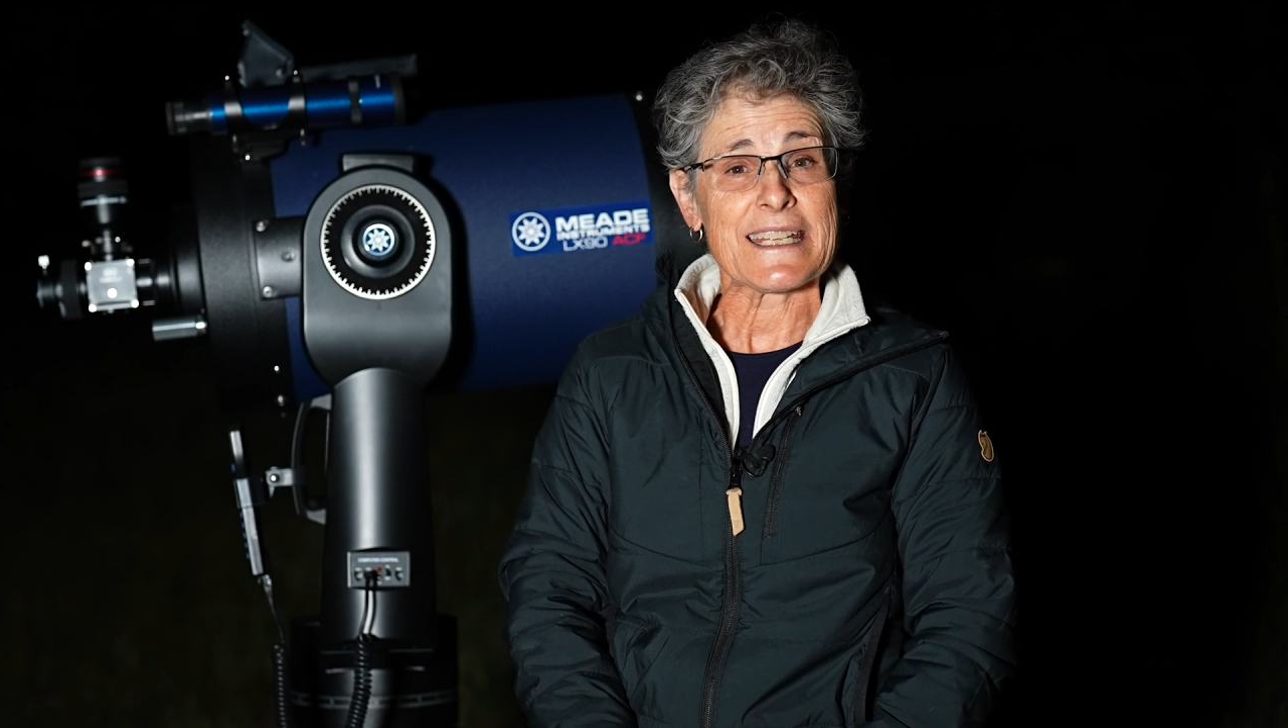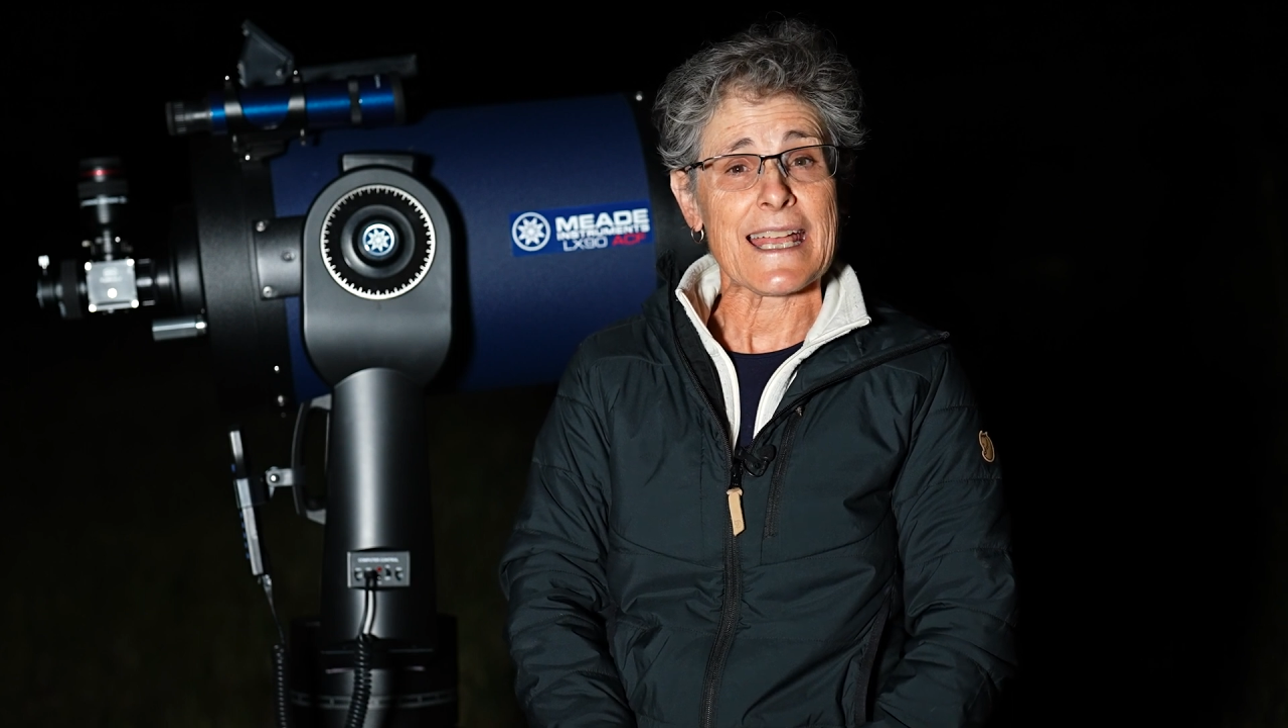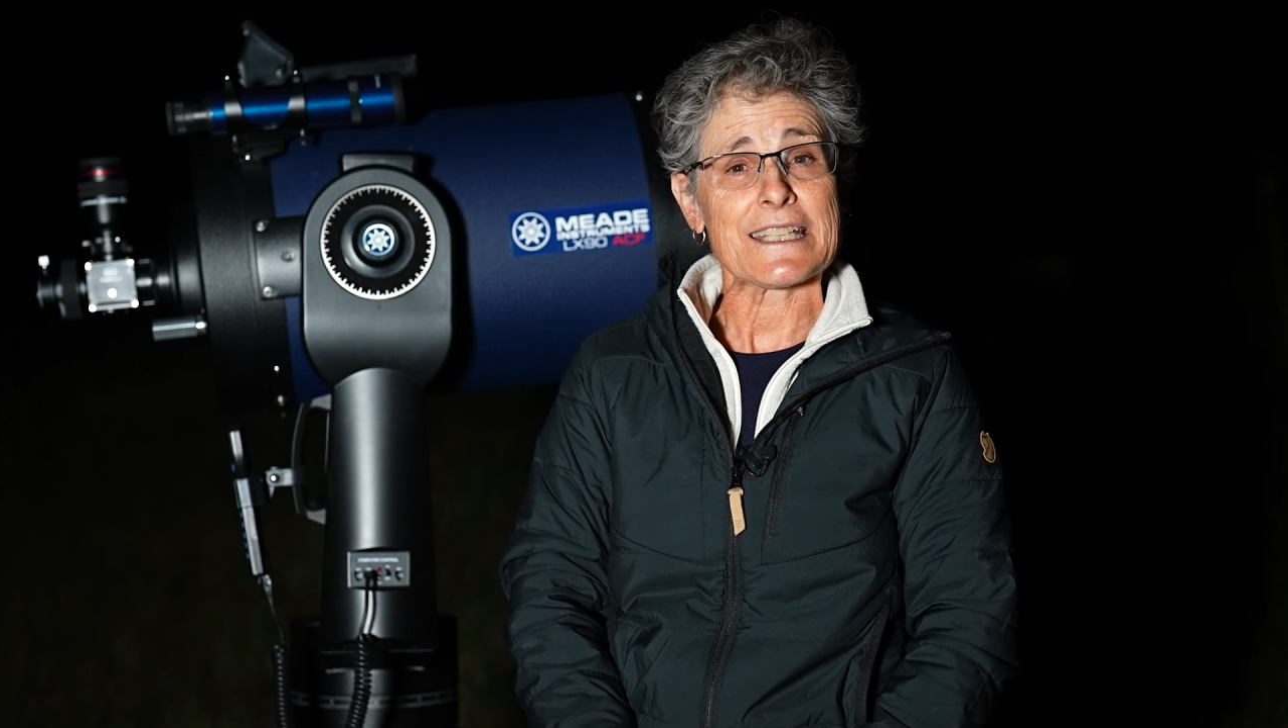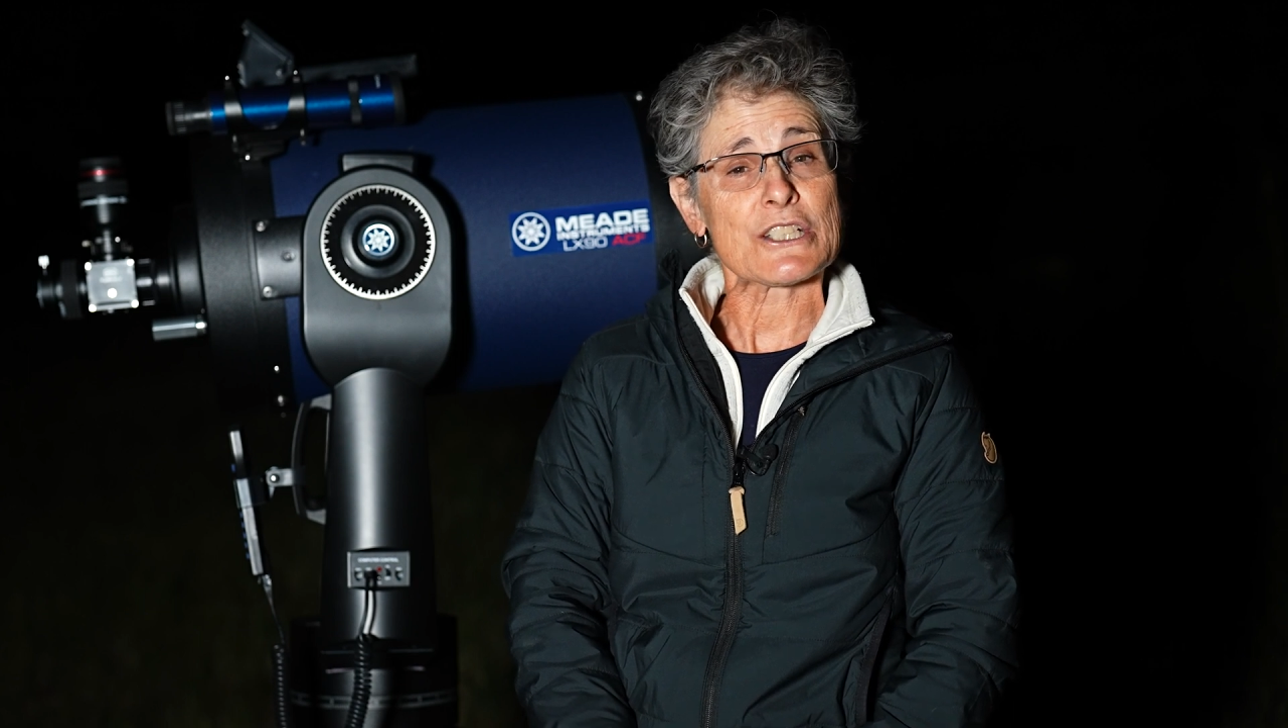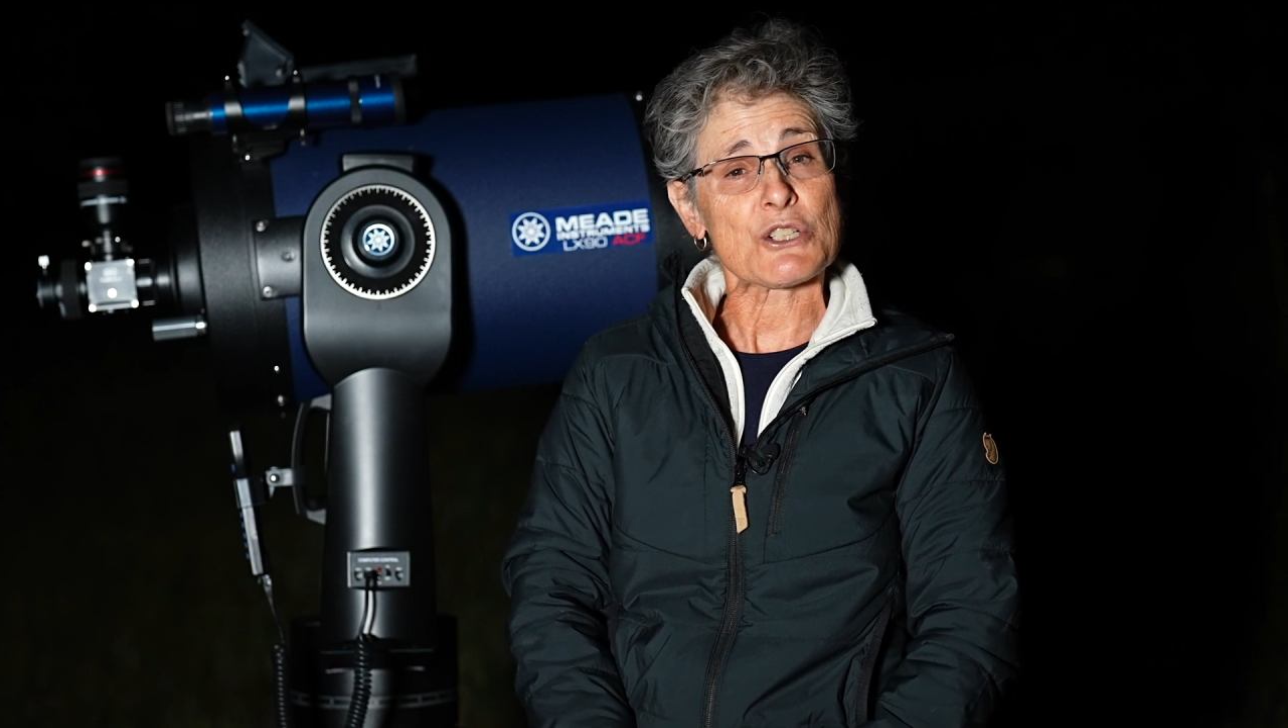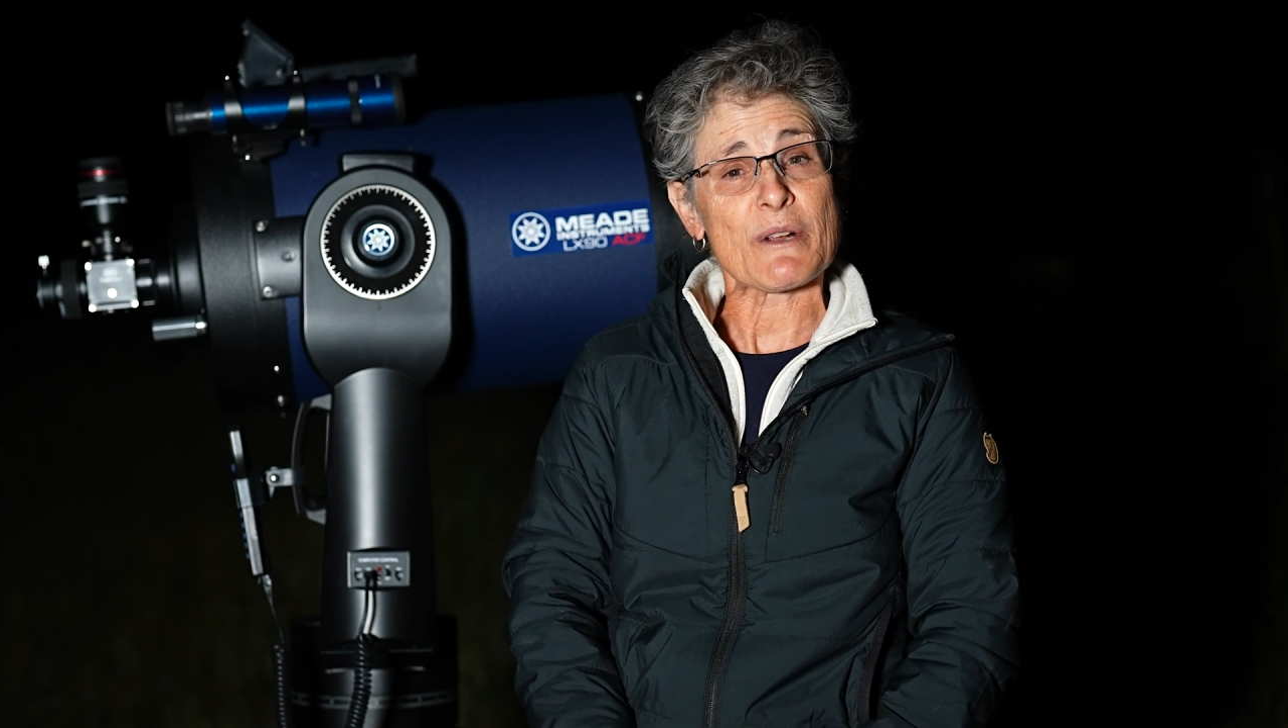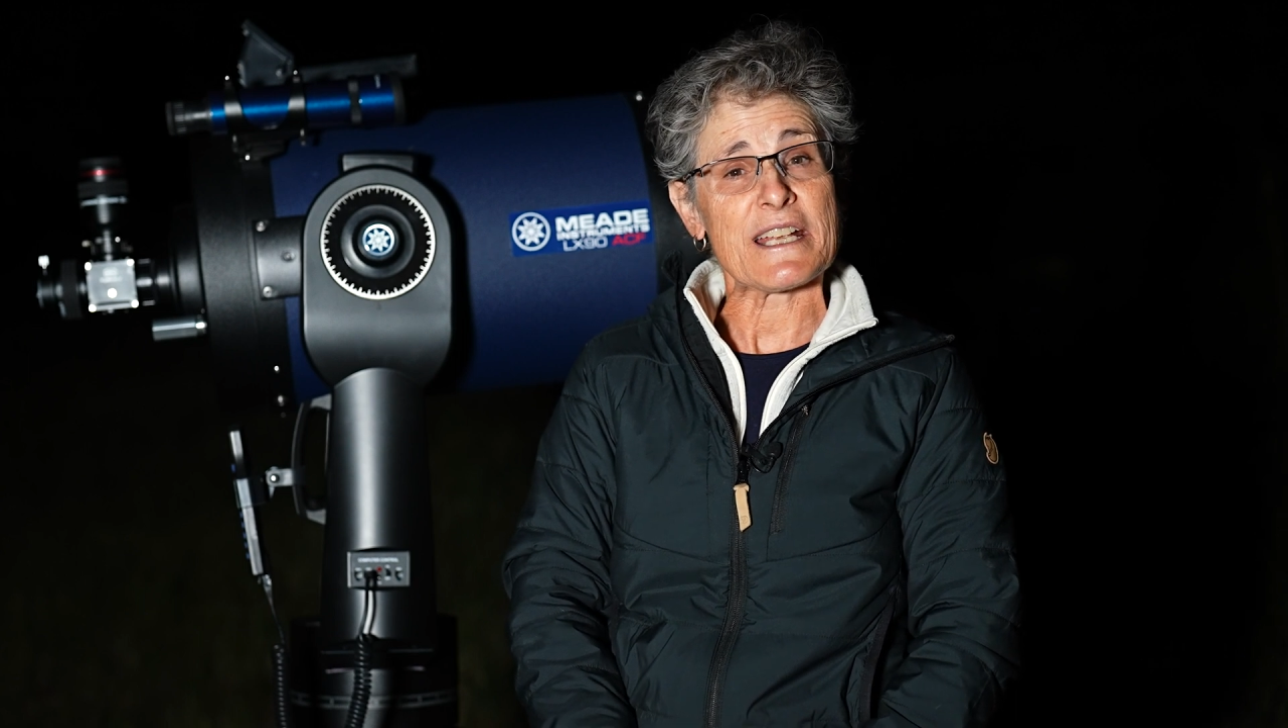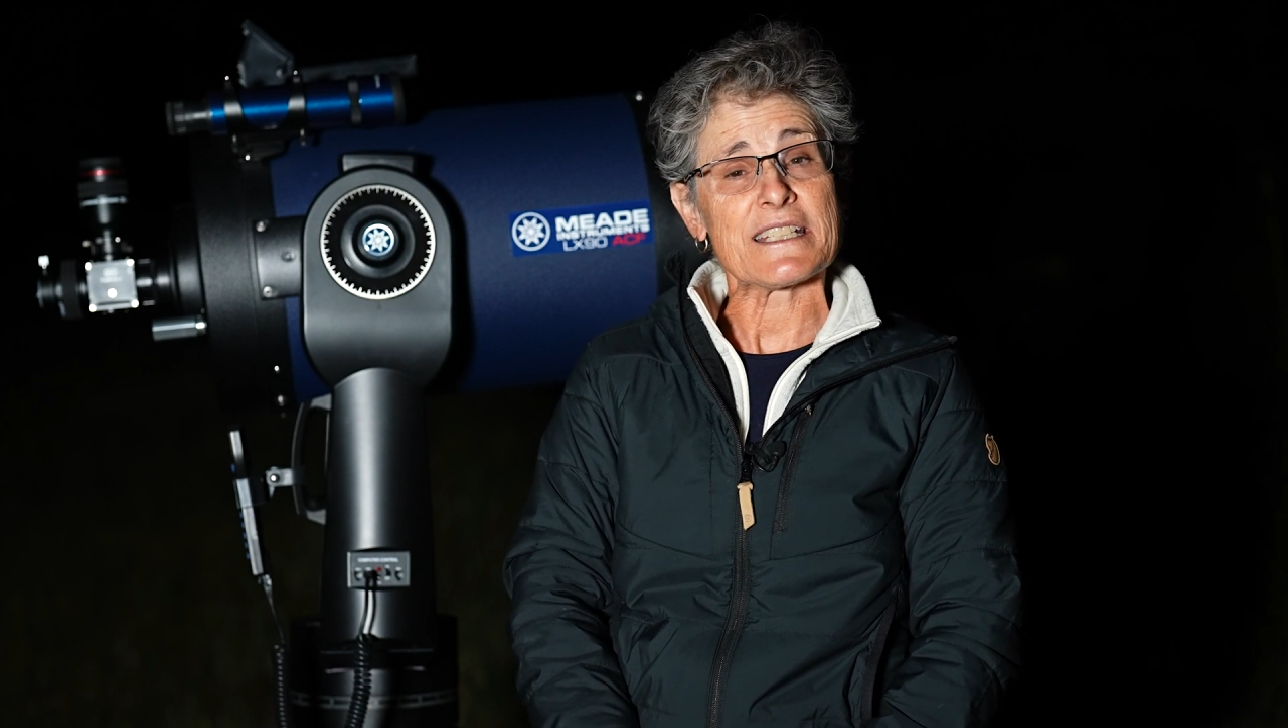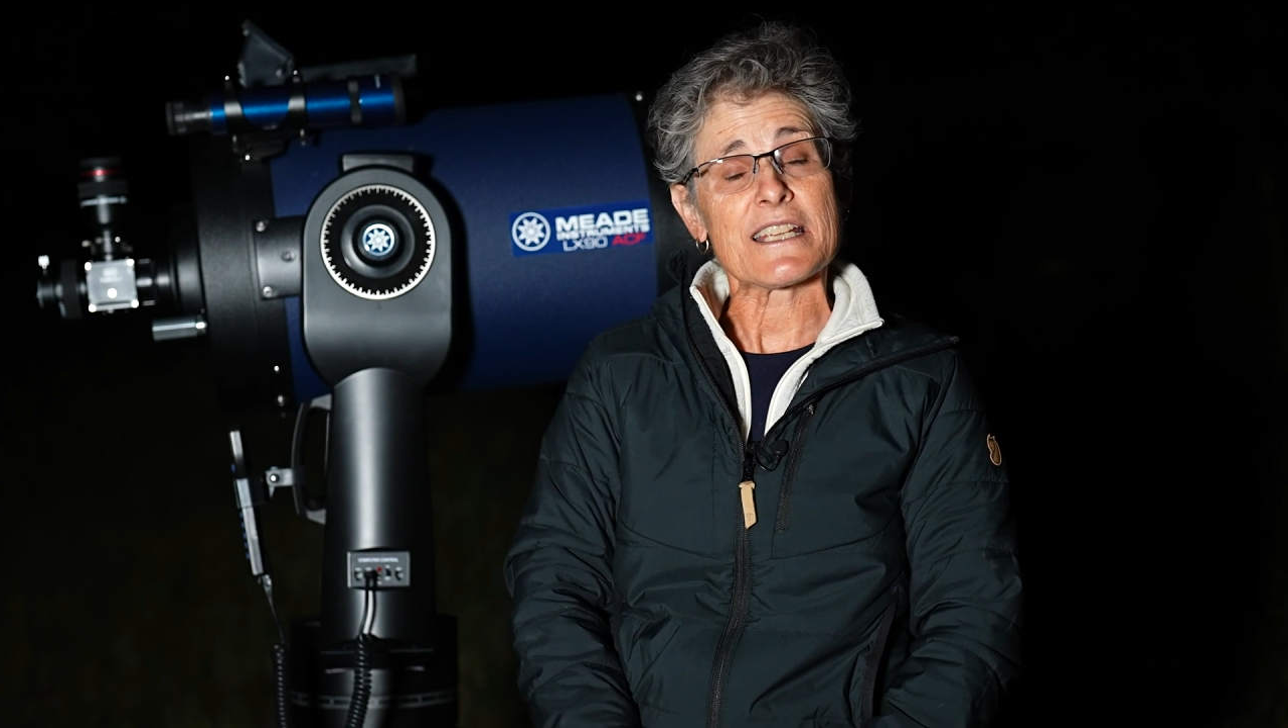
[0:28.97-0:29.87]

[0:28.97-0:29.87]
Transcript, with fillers: Cassegrain